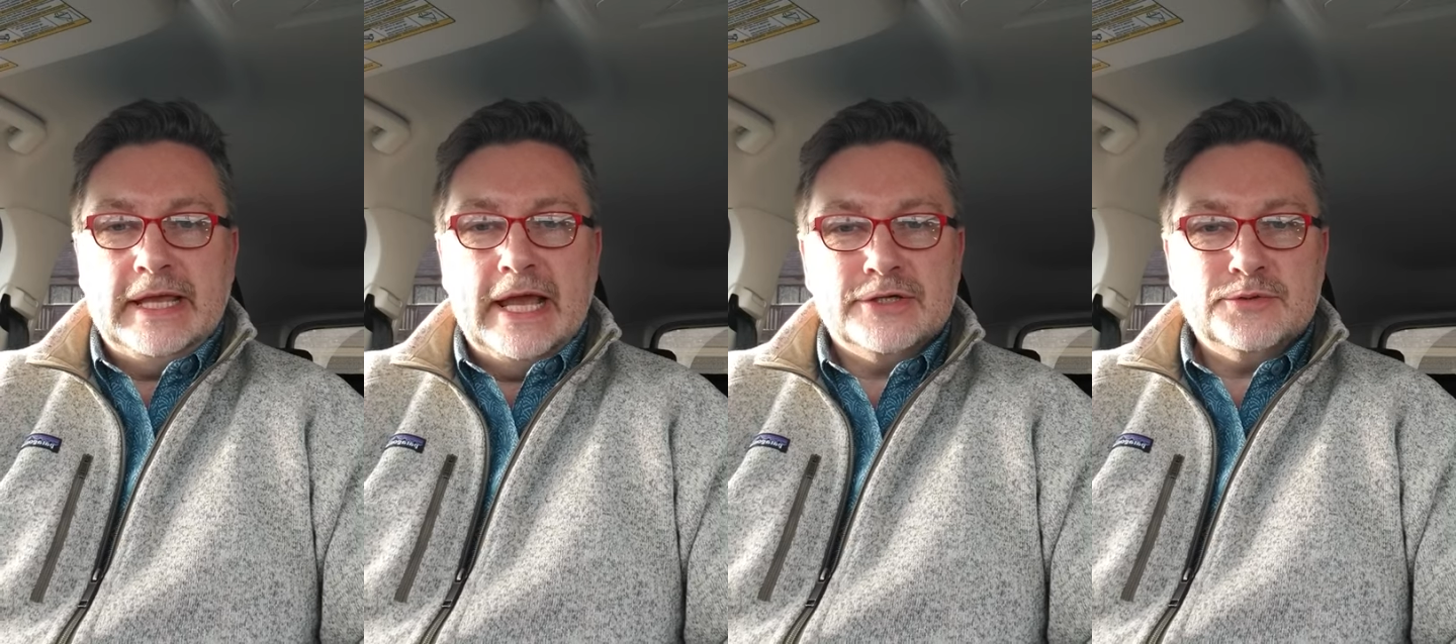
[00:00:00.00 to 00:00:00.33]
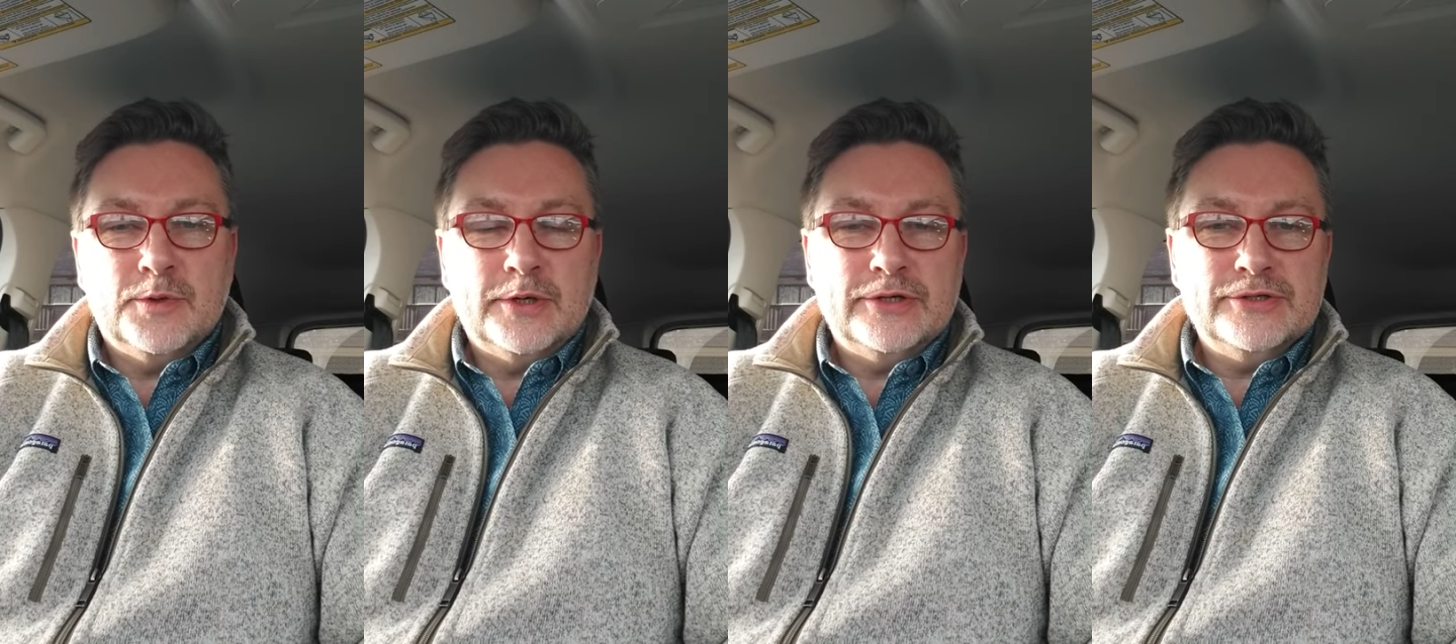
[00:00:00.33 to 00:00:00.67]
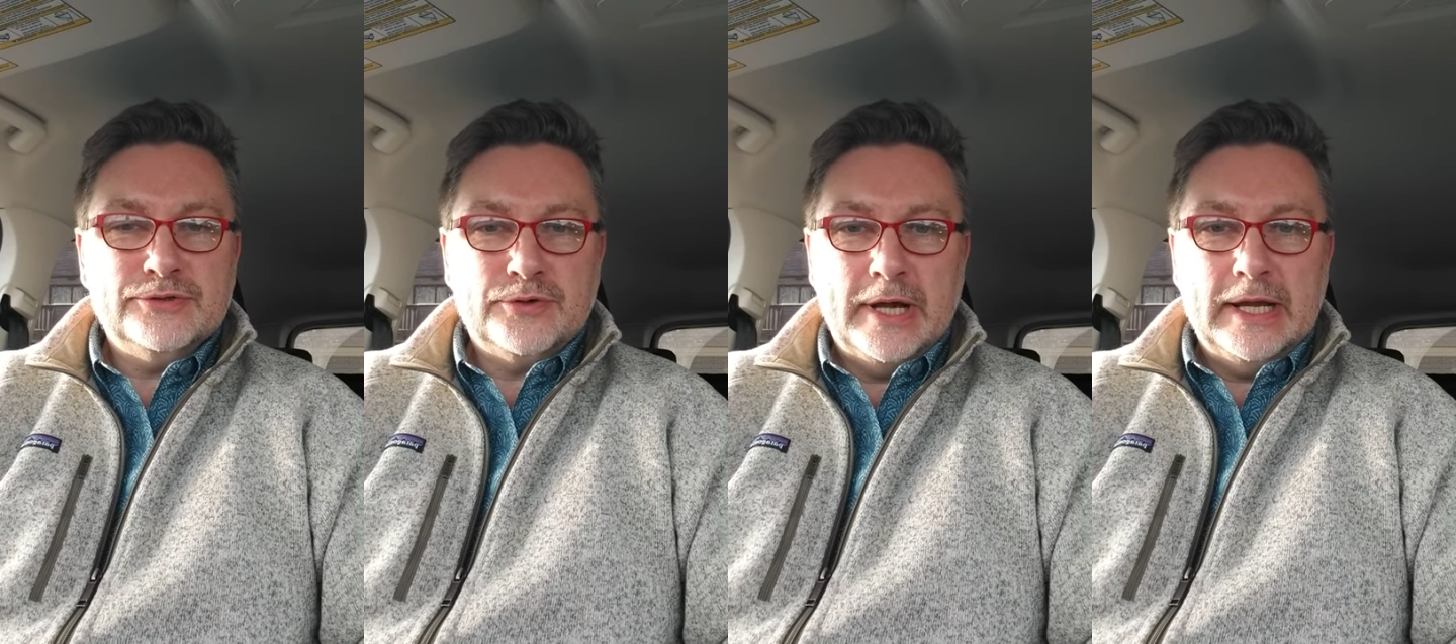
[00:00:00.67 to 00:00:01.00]

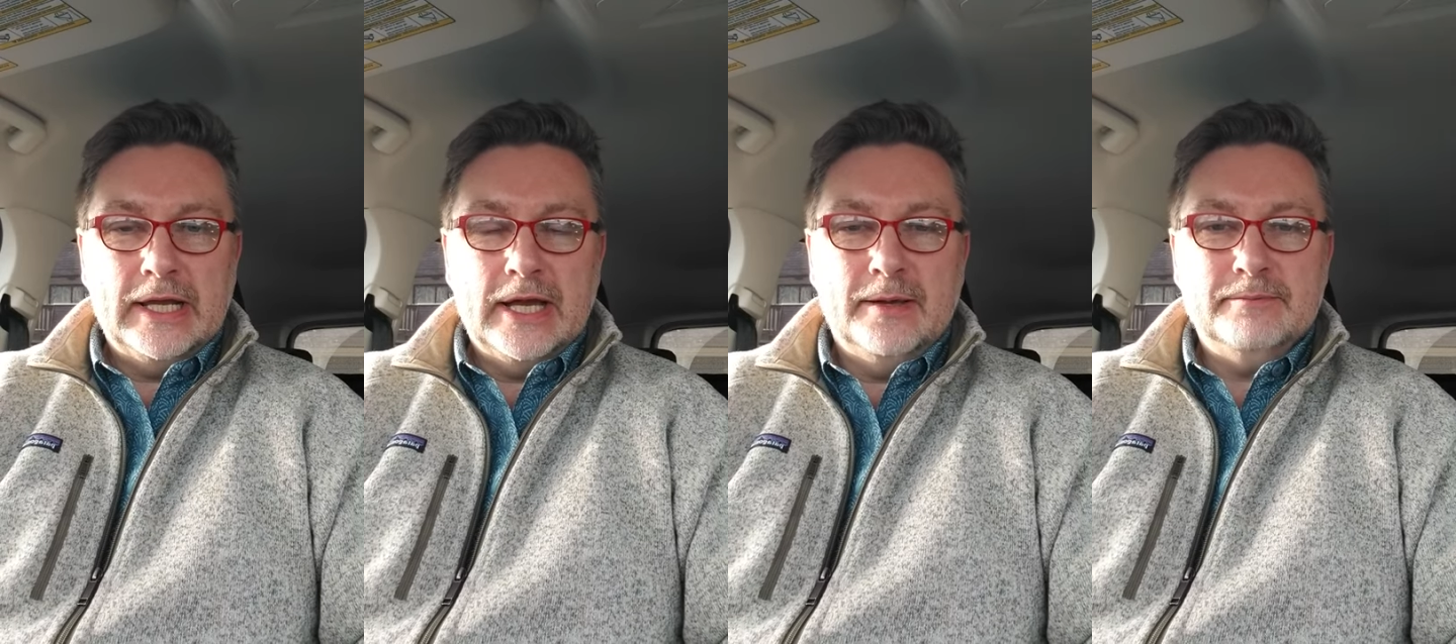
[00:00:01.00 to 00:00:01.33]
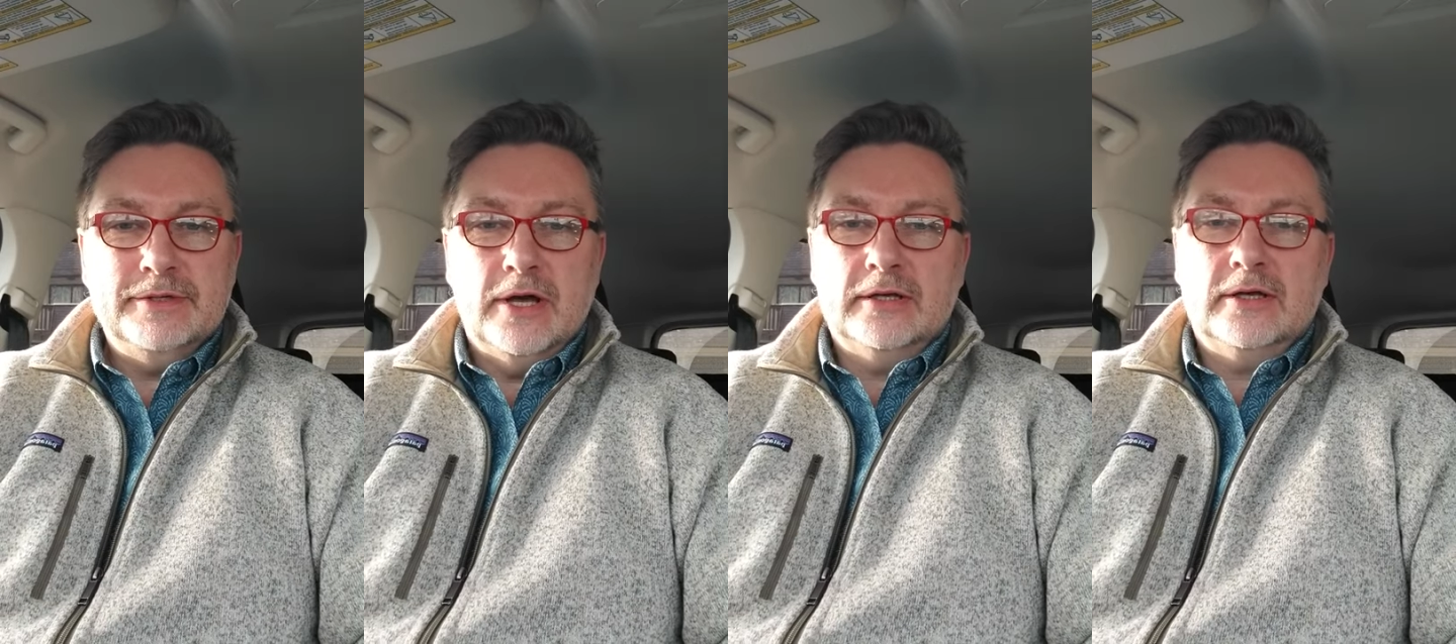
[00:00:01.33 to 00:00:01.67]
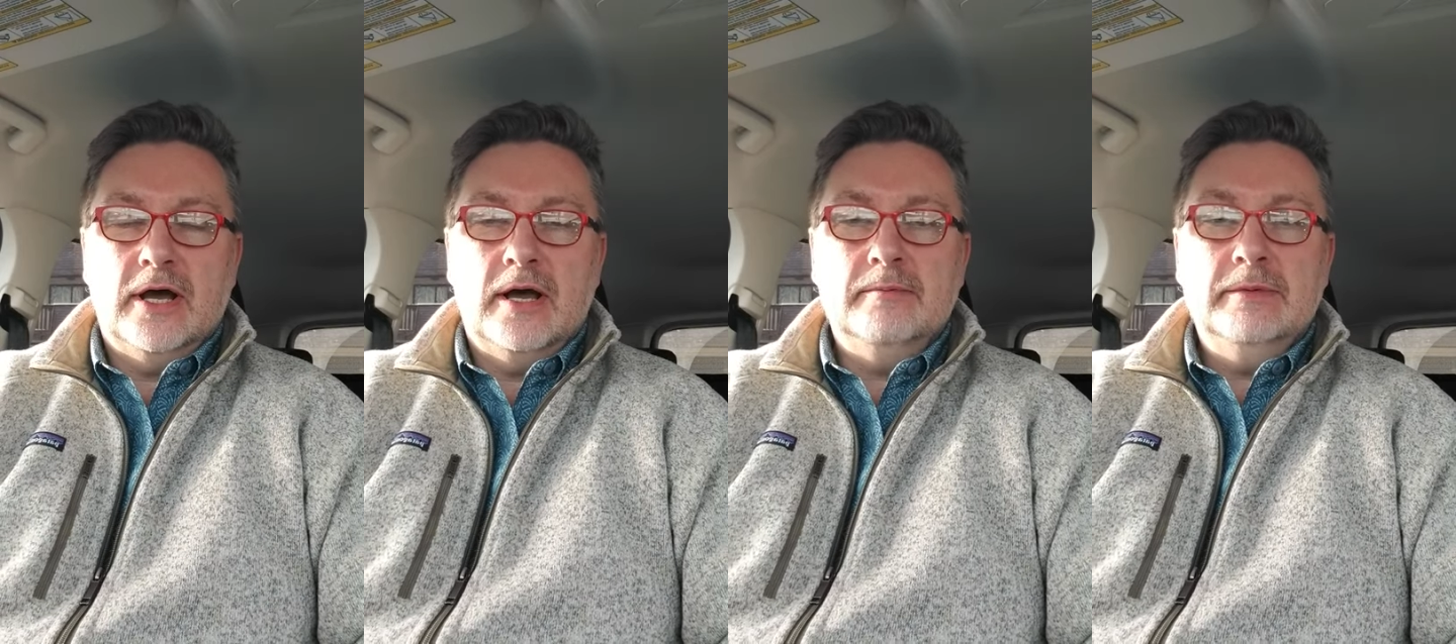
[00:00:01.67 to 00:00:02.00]

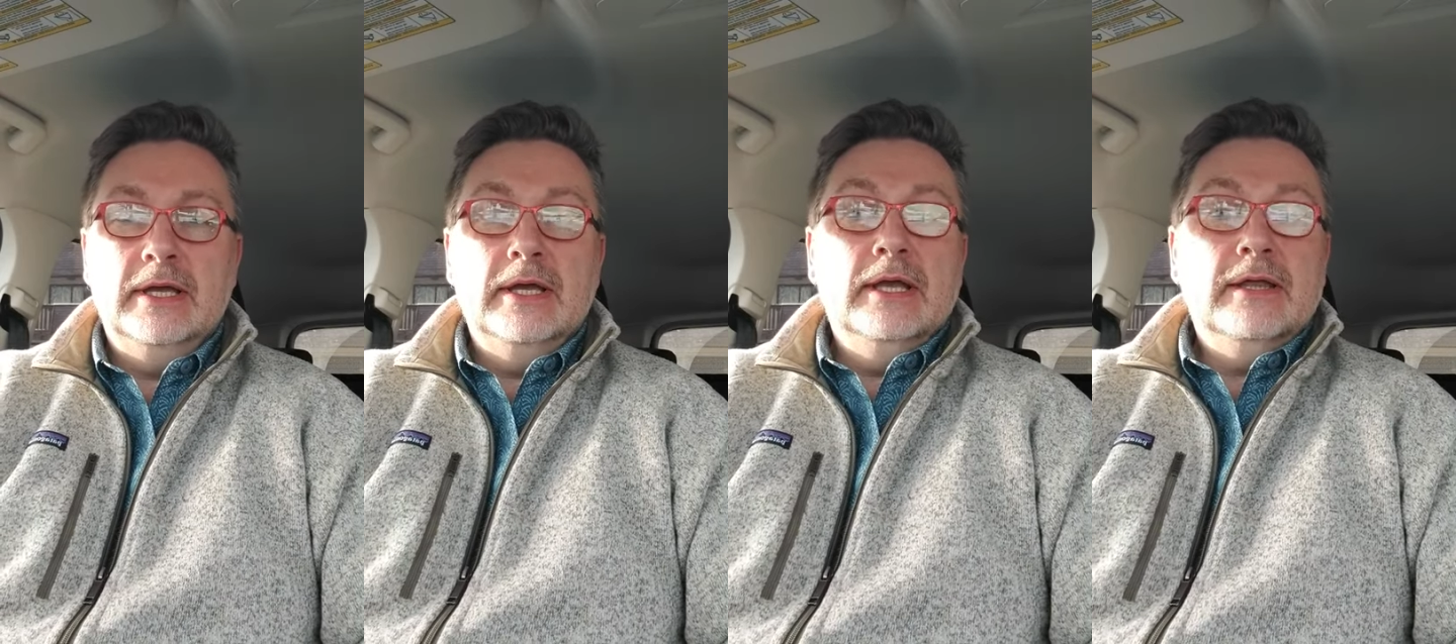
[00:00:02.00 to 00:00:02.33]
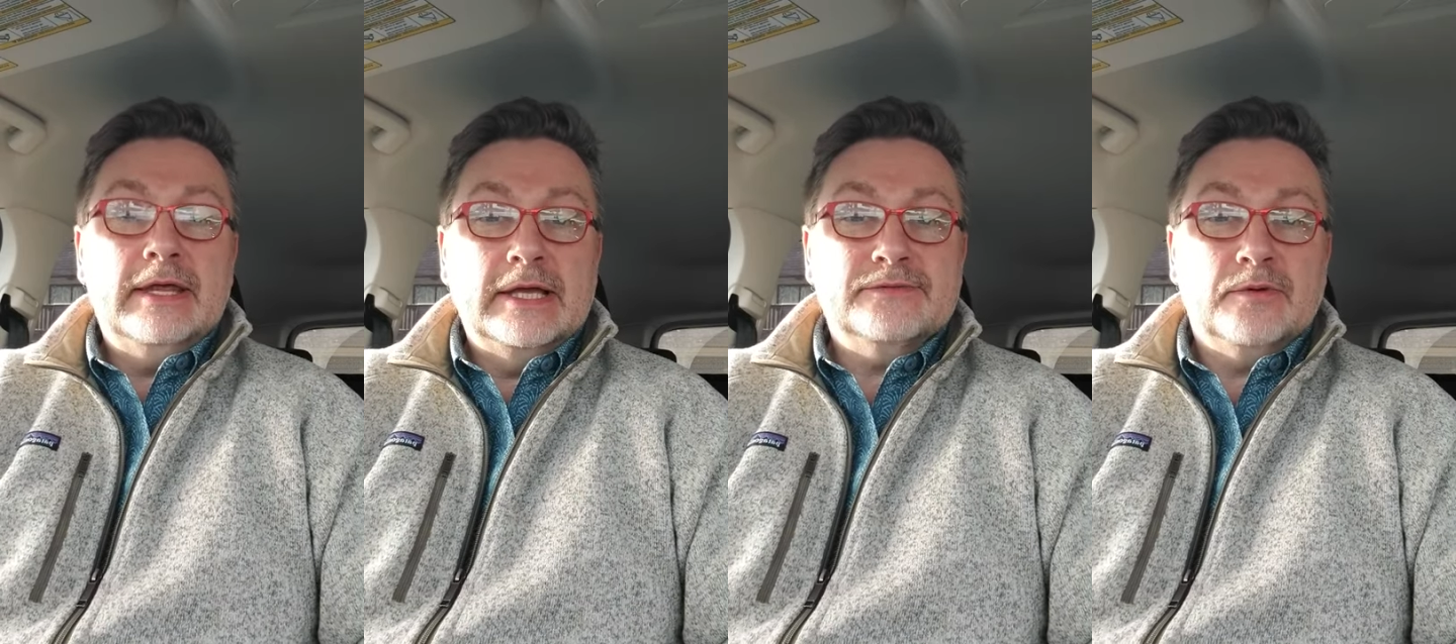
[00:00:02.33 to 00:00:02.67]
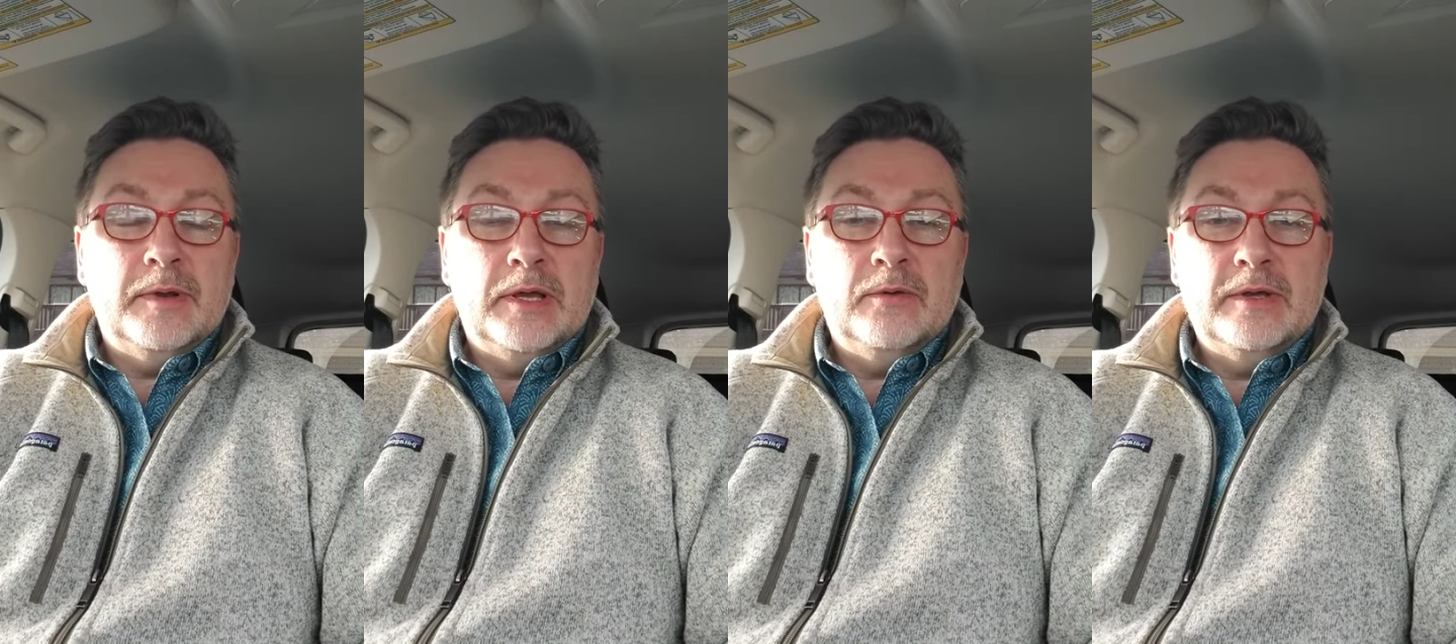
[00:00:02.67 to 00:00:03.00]
ashworkerstraininghub.com. Thanks for
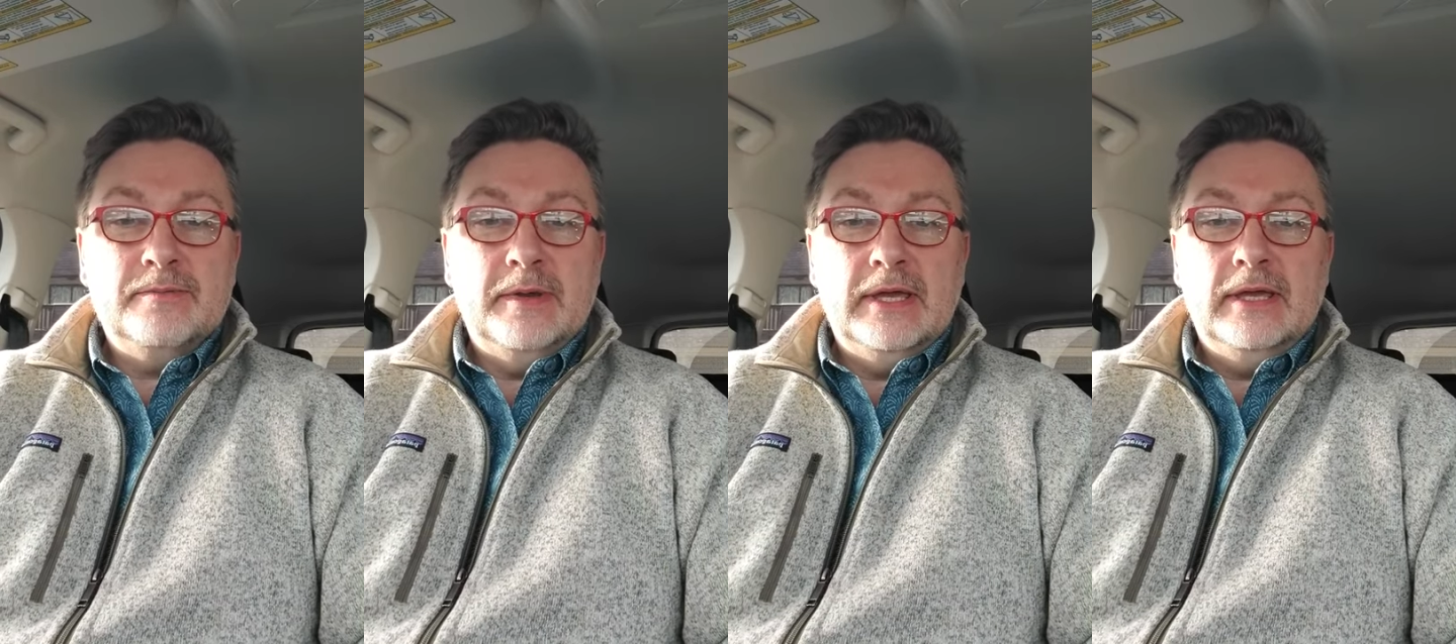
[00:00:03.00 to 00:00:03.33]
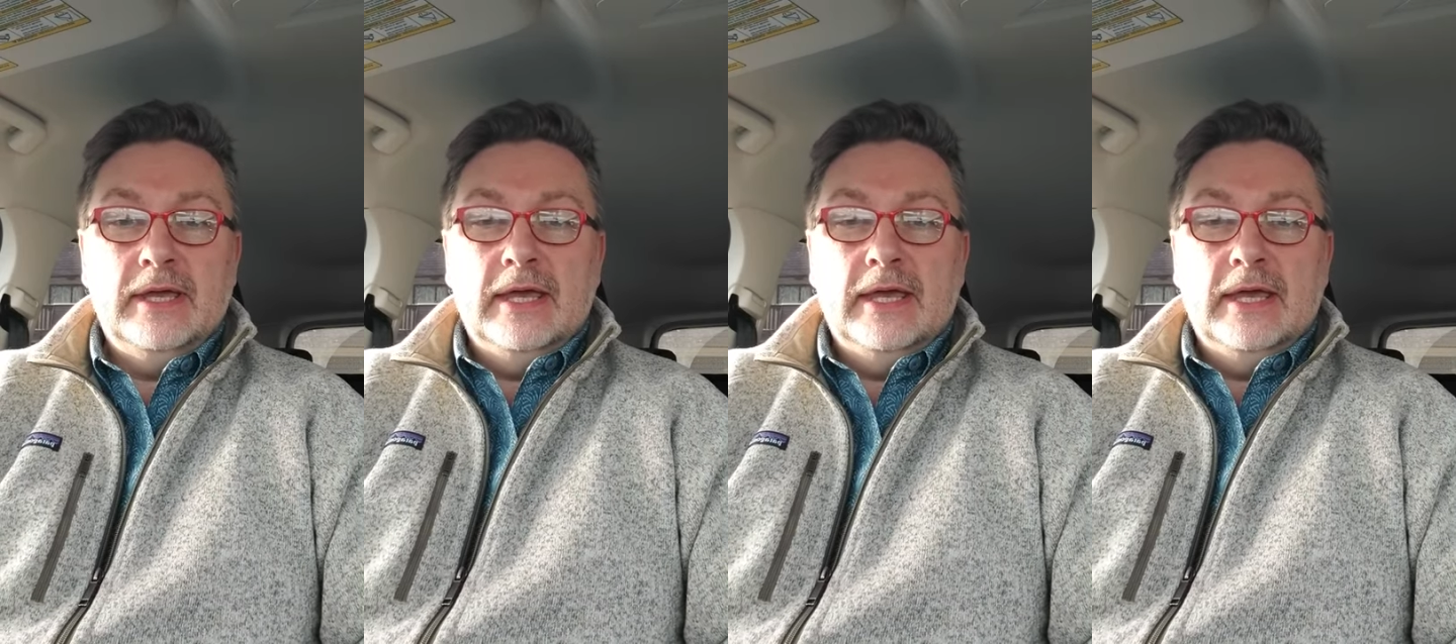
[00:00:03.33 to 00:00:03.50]
being with me.